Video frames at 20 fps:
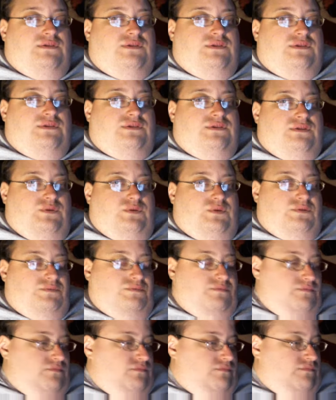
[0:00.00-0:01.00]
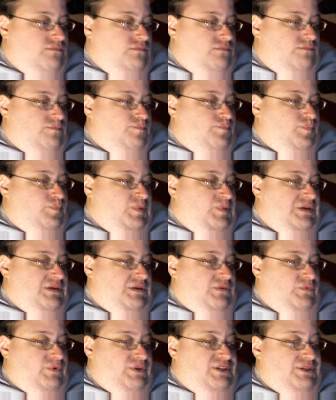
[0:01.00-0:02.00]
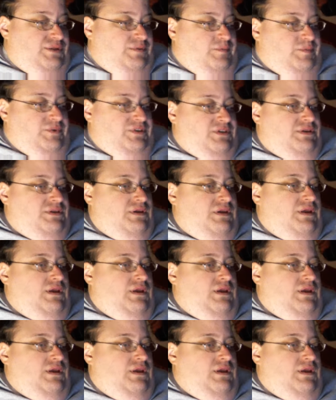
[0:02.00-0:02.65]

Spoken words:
you're going to pick it randomly.